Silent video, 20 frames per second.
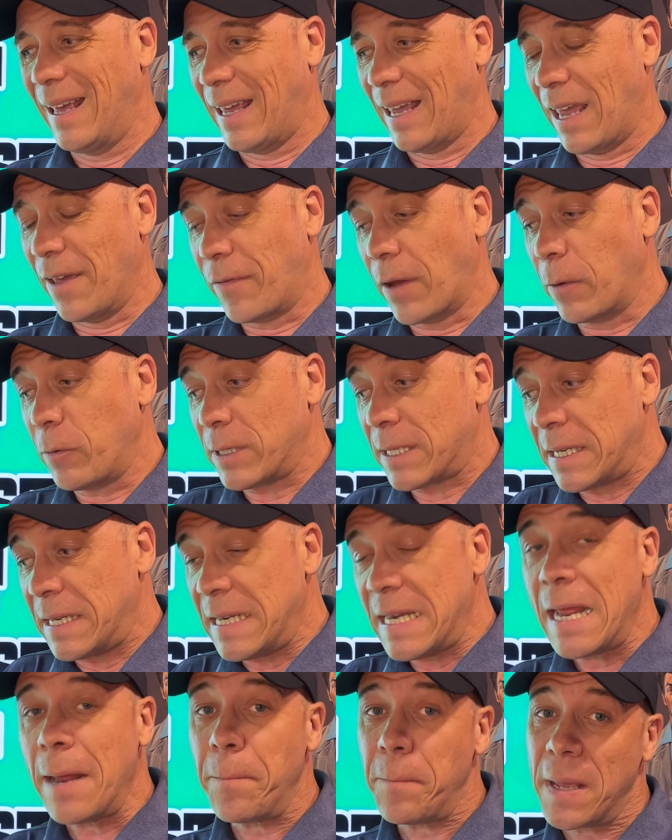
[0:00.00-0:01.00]
If I was
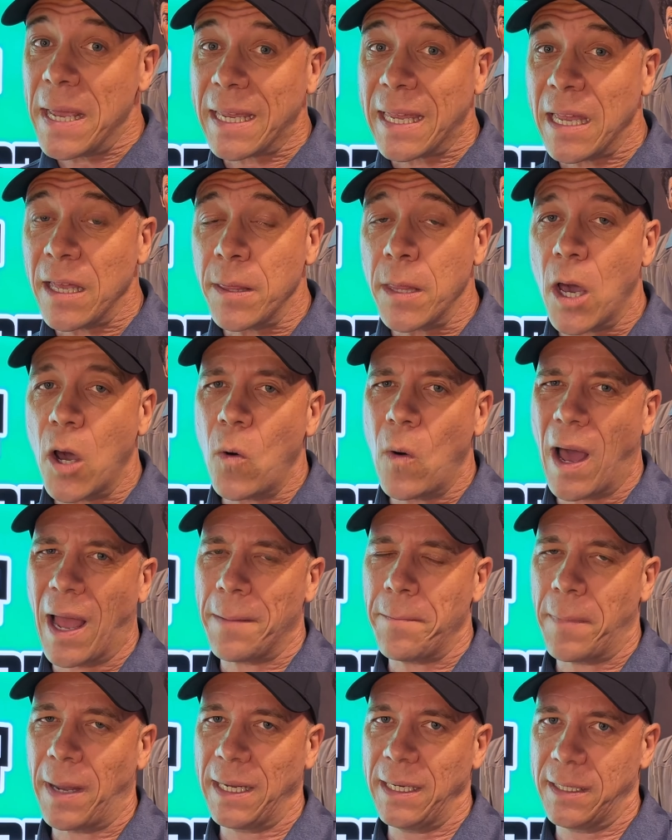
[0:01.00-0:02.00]
nitpicking though, I
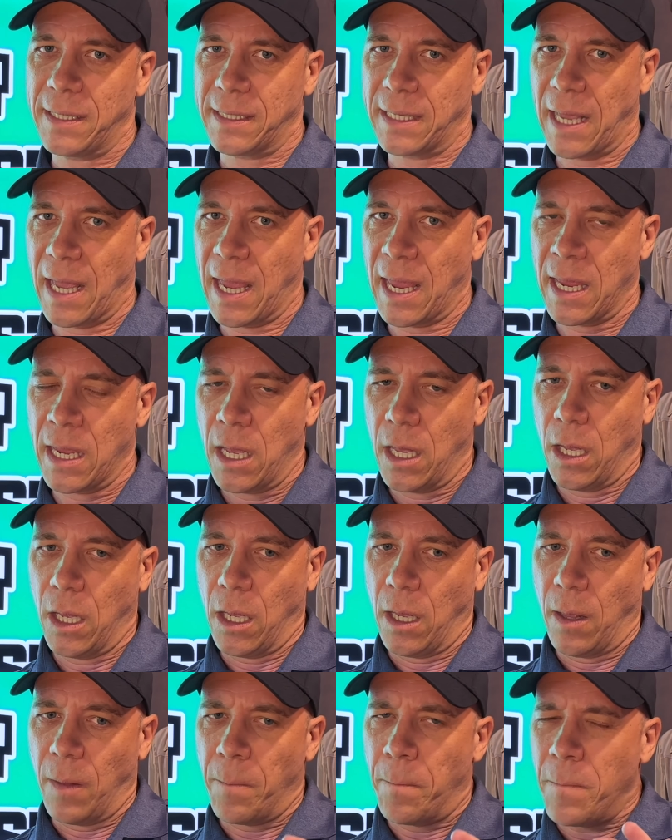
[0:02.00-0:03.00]
might say
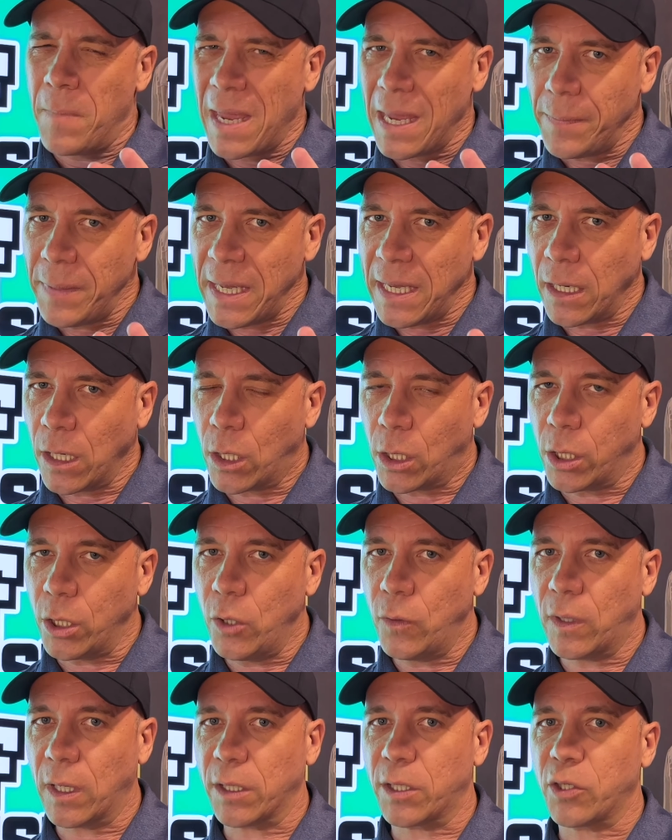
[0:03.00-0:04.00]
maybe
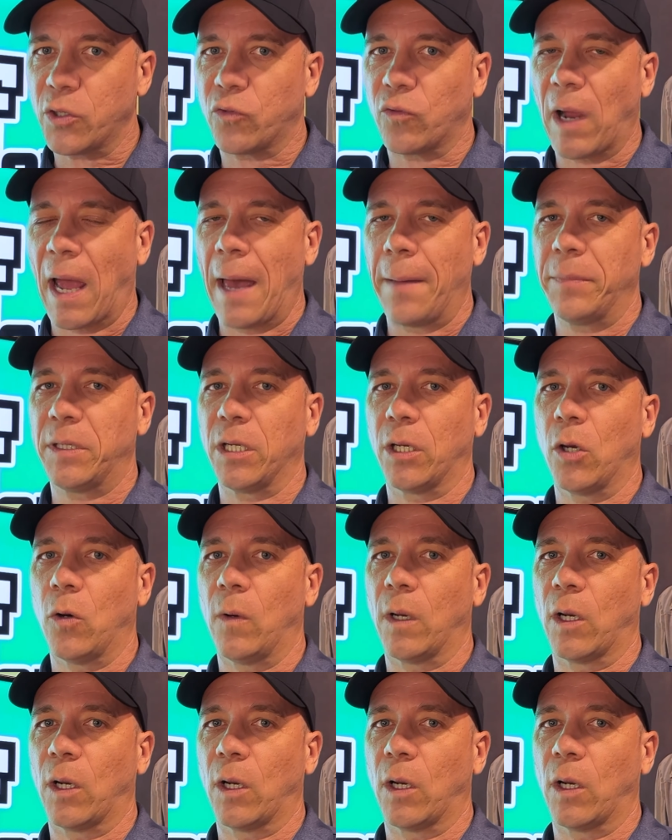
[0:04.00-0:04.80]
include a strap to go